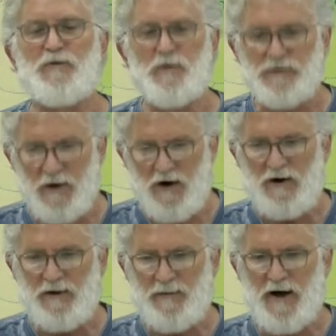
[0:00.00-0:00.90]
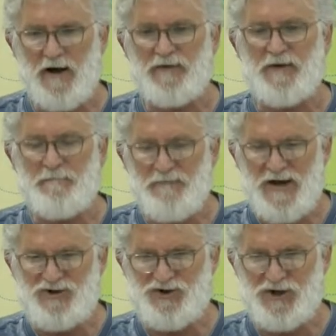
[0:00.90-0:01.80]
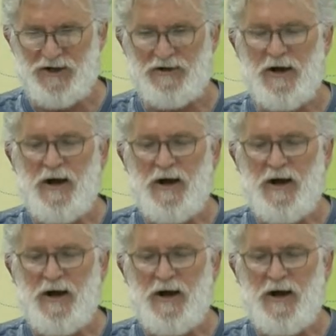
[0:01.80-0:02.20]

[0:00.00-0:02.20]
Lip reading: We'll talk about the mention